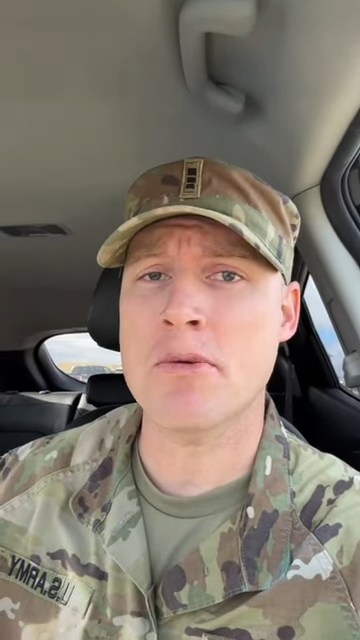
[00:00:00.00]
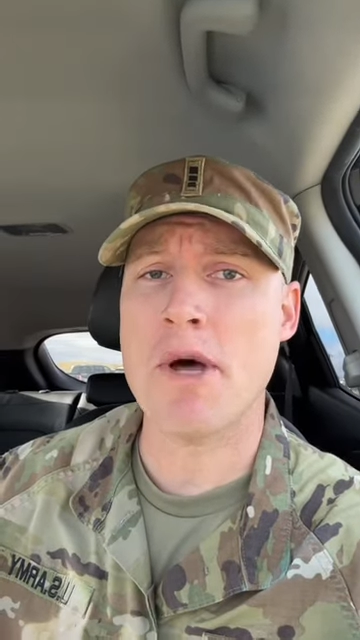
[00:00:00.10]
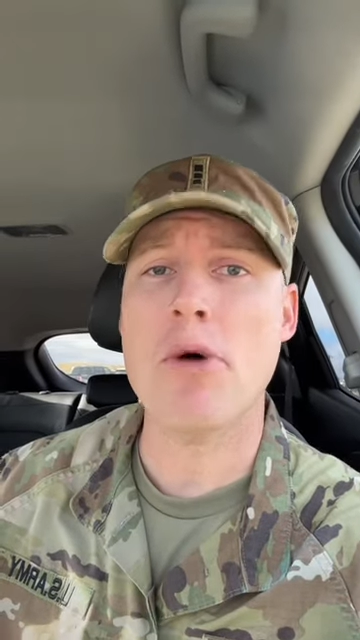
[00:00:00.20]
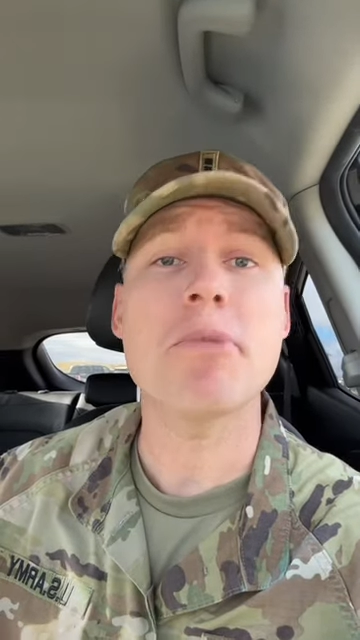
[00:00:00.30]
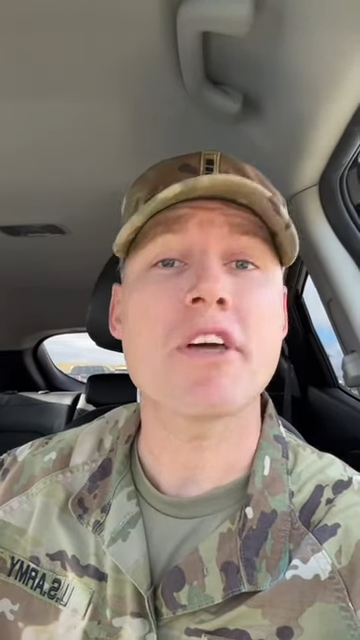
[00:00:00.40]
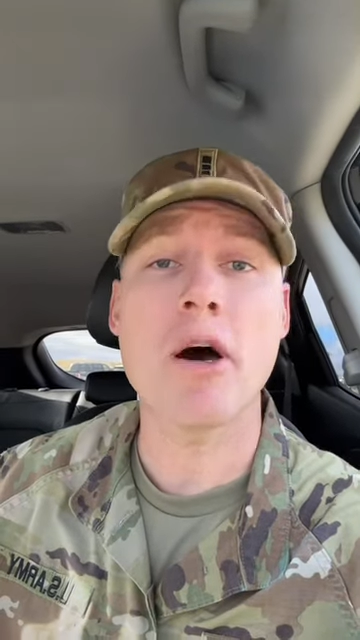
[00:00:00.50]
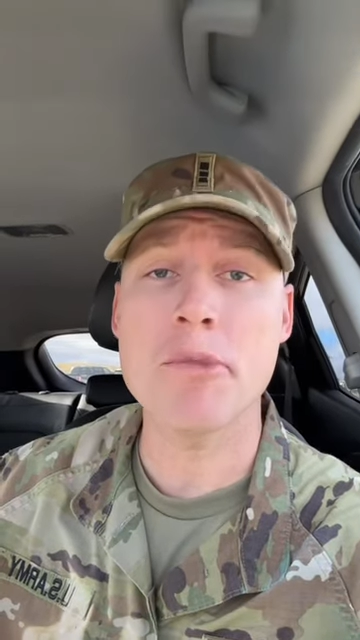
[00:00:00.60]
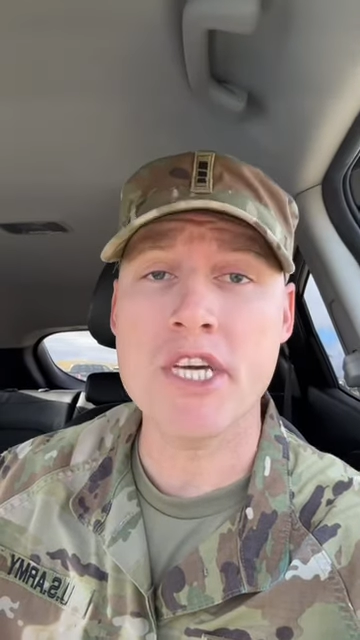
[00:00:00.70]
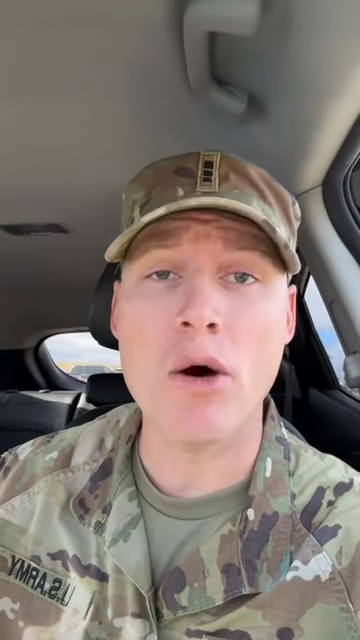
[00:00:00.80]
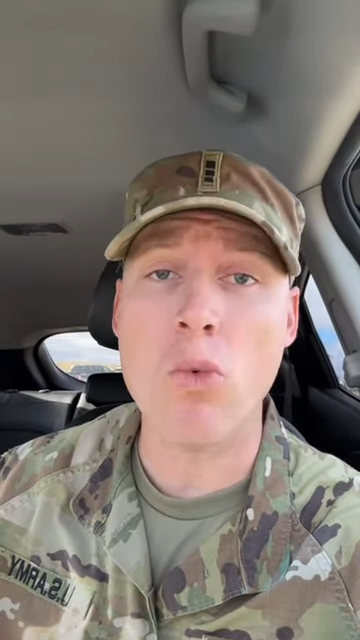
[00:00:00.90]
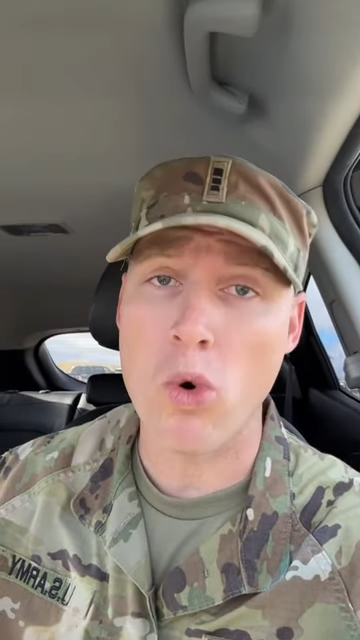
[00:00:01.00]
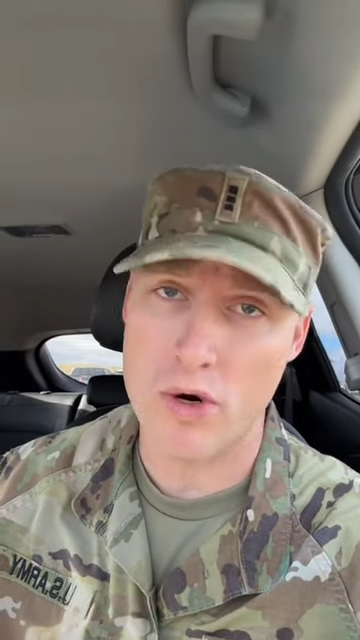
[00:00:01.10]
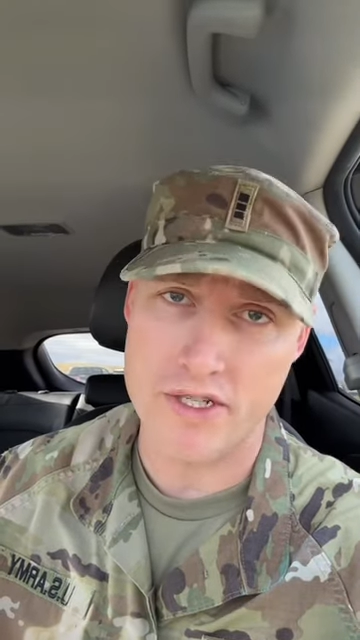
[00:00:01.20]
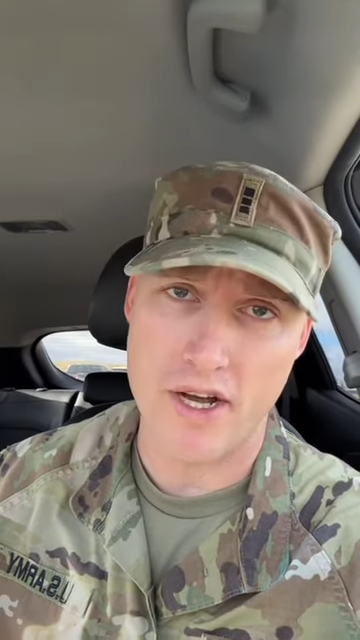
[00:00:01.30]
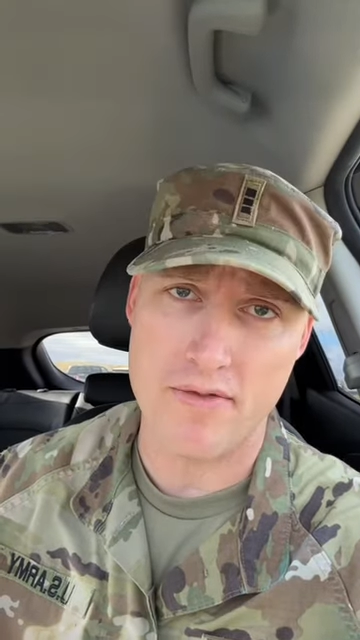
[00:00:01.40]
about becoming a
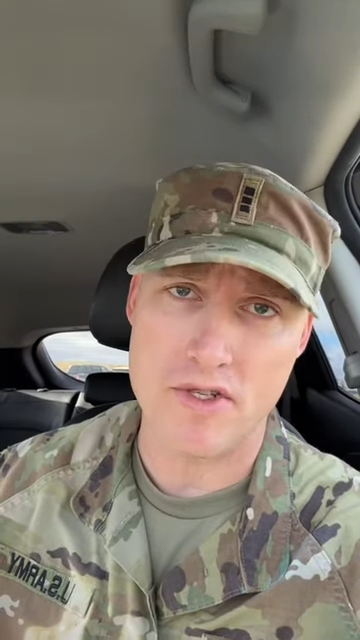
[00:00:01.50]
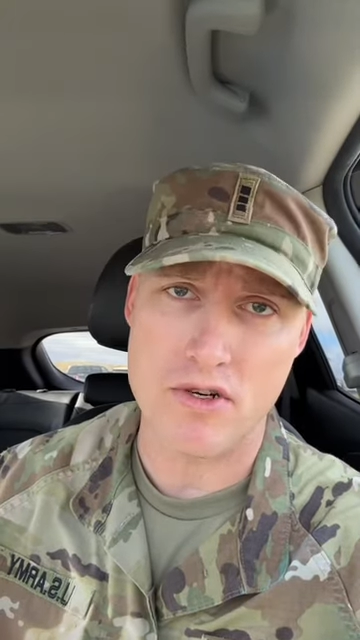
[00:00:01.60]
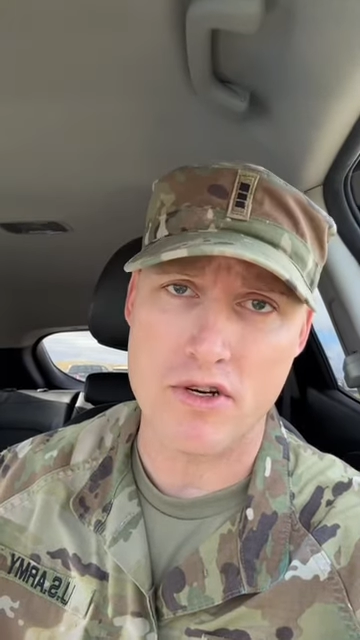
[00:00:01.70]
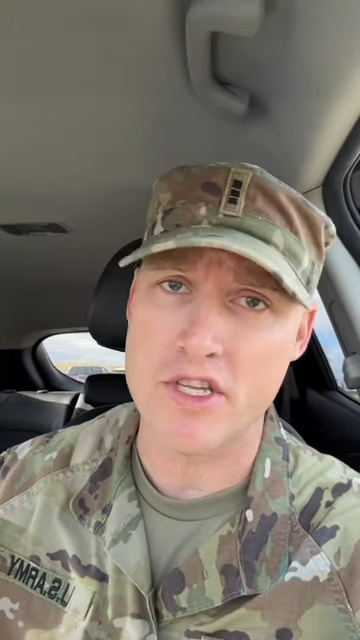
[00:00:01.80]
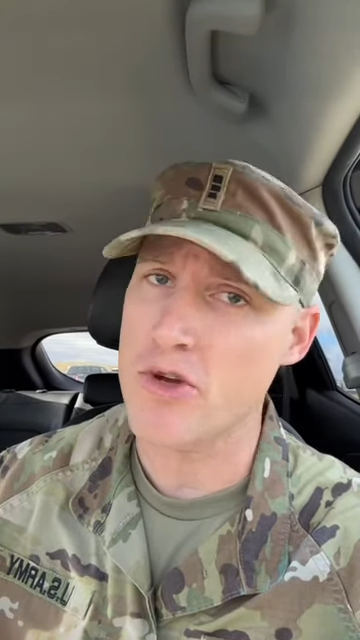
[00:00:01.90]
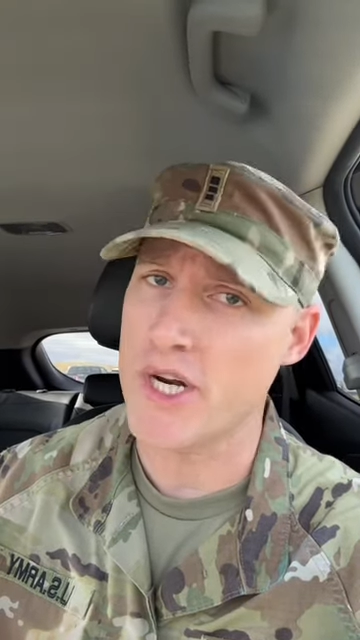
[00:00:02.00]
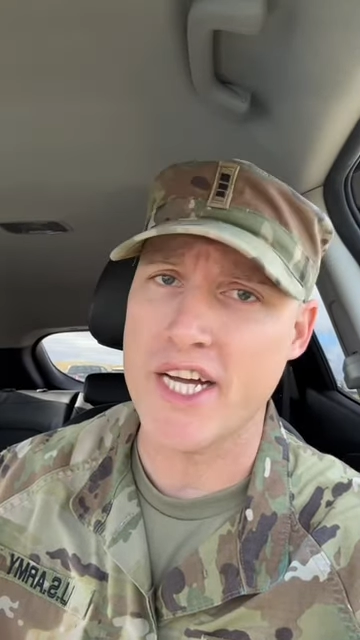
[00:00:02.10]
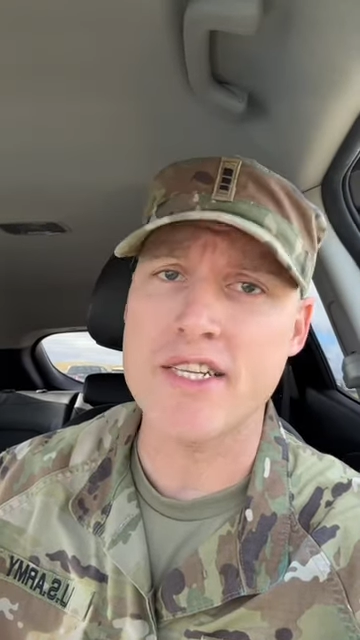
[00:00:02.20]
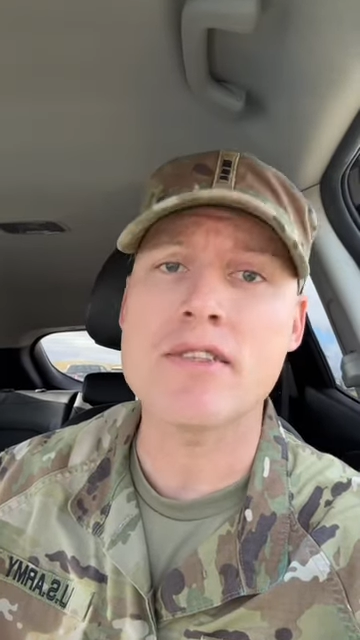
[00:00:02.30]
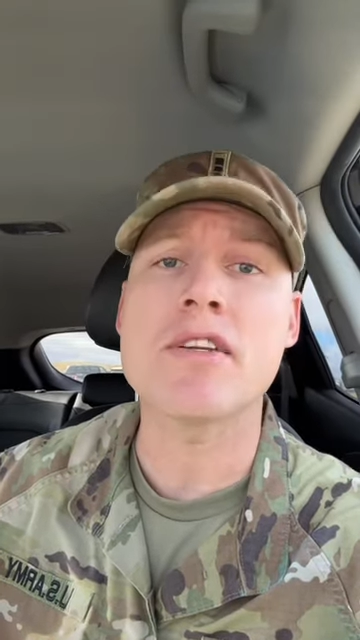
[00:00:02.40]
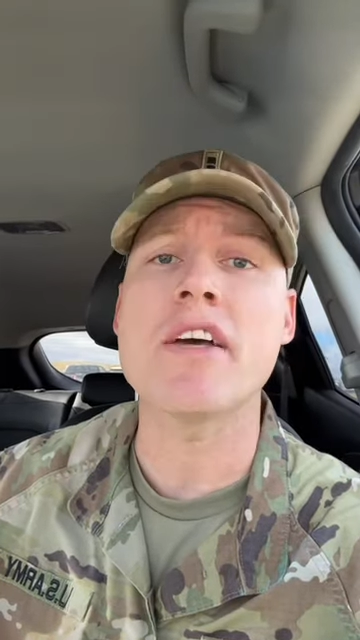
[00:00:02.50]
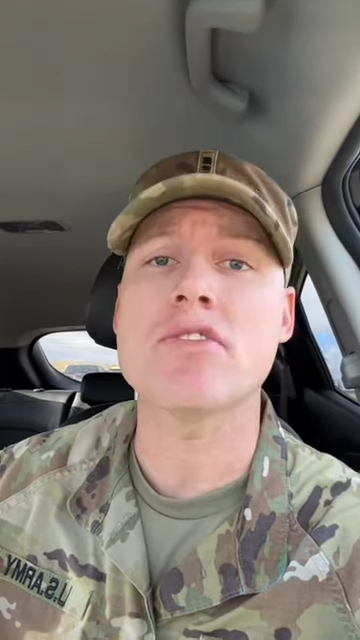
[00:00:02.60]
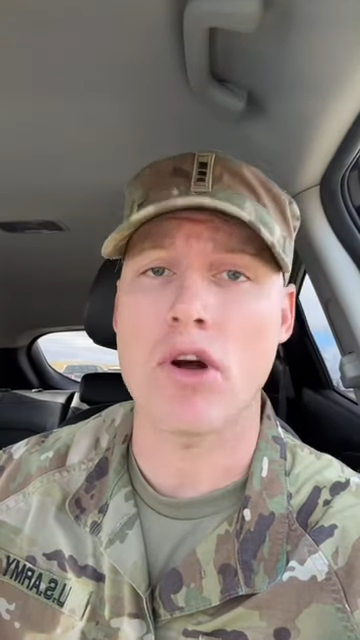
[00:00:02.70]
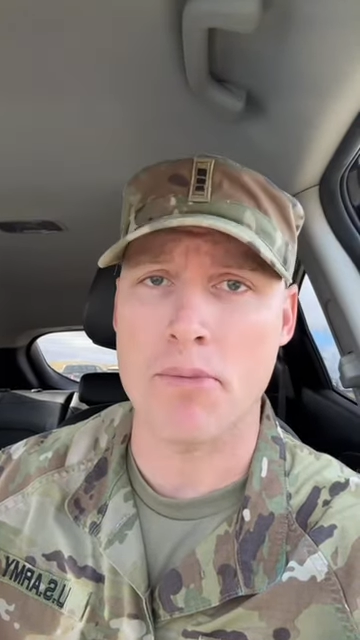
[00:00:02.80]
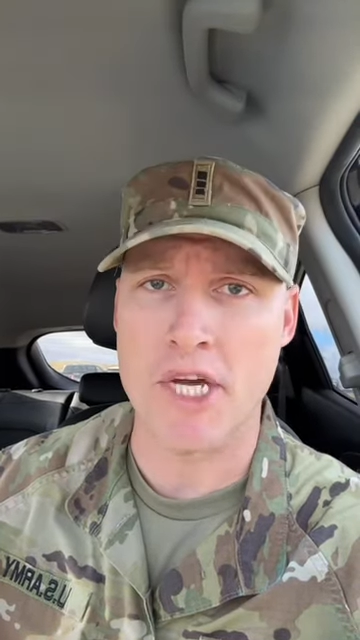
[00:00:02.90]
warrant officer in the United
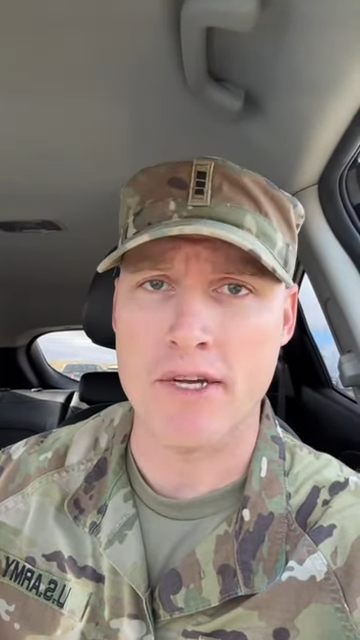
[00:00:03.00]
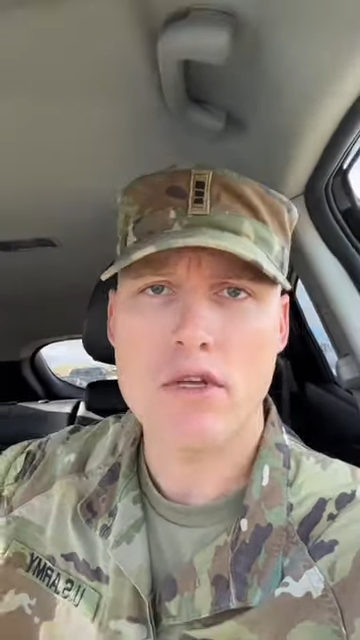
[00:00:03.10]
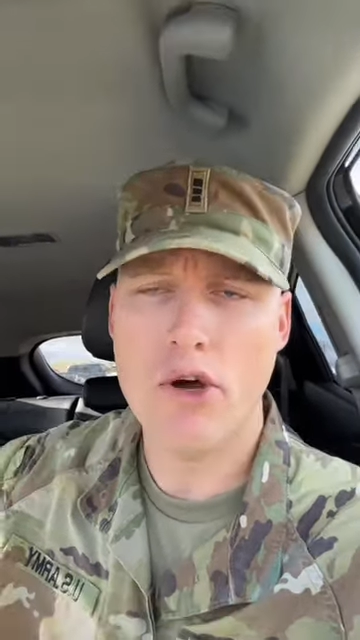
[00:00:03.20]
States Army.